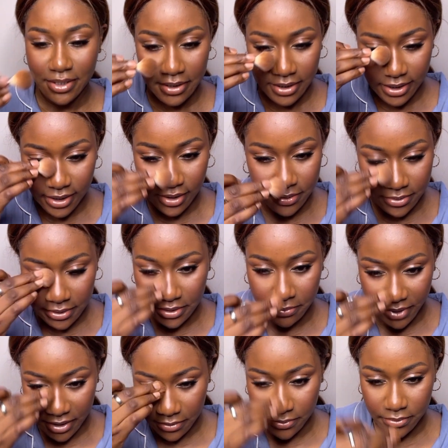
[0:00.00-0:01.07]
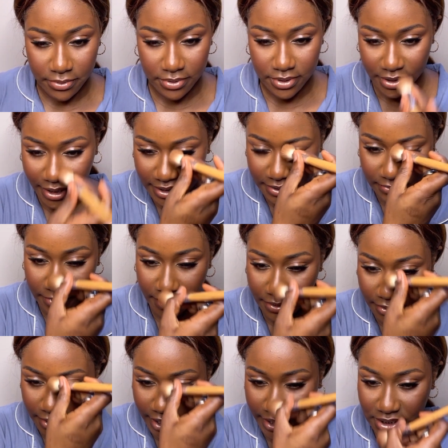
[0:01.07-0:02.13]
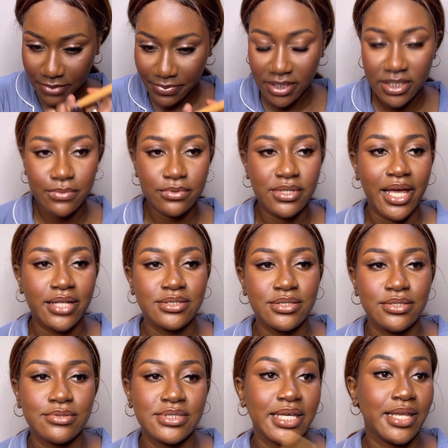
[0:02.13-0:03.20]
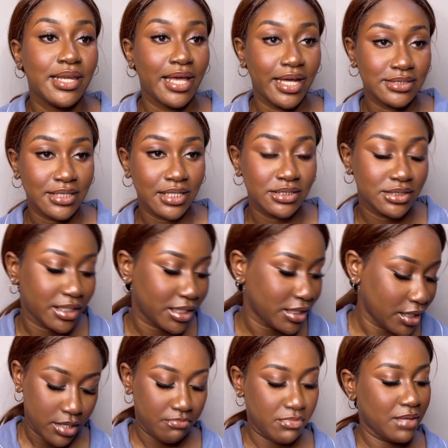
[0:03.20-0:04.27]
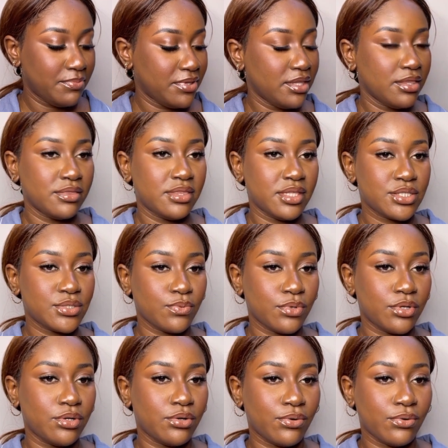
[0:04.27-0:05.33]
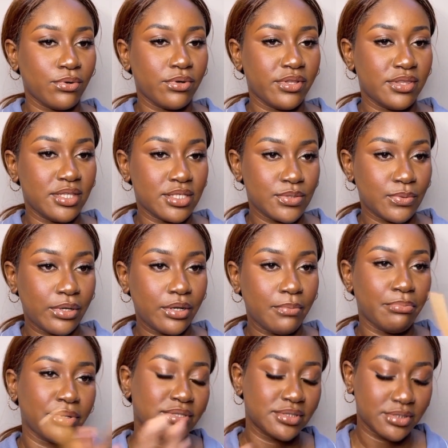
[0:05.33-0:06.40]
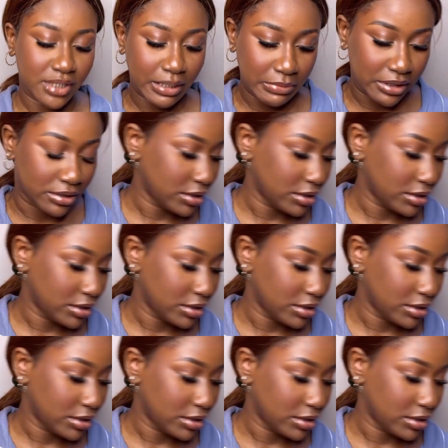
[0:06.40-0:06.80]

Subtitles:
Then I'll do it on my nose as well. I typically would like to use a lighter shade, maybe this one or this one, but I mean,